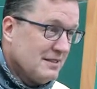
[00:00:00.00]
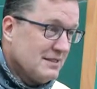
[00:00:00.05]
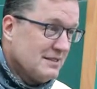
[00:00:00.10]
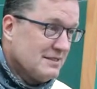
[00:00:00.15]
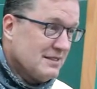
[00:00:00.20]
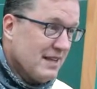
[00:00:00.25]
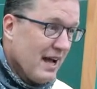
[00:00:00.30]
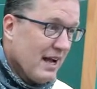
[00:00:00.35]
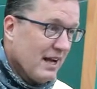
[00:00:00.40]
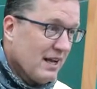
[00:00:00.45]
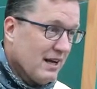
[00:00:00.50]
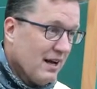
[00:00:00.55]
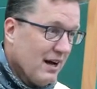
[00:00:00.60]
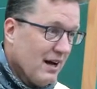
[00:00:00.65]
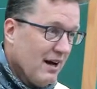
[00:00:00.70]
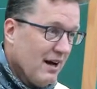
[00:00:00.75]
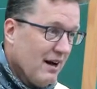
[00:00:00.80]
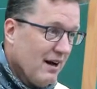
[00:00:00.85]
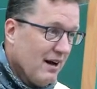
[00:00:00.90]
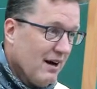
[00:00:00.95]
it's like,
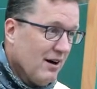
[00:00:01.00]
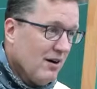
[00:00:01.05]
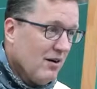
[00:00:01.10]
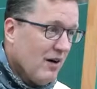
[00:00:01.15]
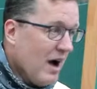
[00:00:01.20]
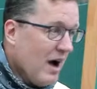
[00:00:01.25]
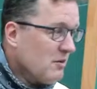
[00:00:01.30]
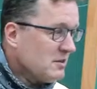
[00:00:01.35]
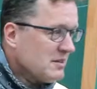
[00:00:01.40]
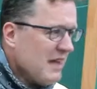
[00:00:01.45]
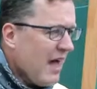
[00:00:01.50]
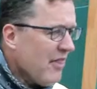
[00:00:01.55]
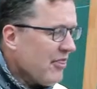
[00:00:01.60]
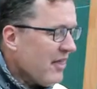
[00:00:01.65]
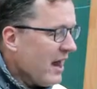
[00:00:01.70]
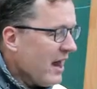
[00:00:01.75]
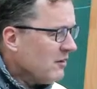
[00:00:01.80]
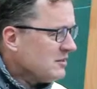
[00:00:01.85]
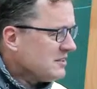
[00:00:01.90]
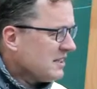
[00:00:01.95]
oh, I was I
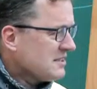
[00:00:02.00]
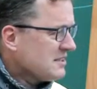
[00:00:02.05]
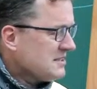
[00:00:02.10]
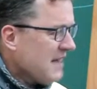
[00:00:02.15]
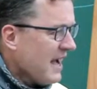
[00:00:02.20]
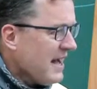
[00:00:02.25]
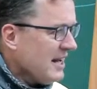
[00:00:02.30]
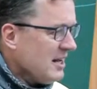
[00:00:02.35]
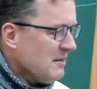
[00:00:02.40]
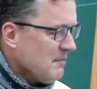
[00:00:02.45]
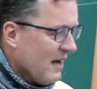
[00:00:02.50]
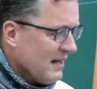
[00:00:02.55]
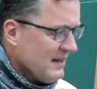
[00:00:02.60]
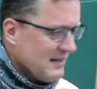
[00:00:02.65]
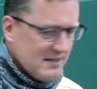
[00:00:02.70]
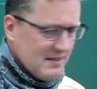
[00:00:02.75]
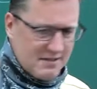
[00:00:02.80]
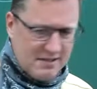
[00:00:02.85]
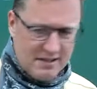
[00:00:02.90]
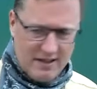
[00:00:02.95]
thought I was excited about
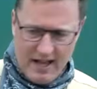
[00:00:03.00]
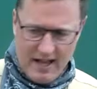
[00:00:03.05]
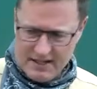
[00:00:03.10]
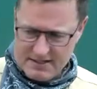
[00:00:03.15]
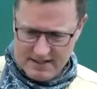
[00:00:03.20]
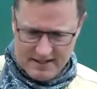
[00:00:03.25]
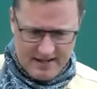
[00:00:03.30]
this class,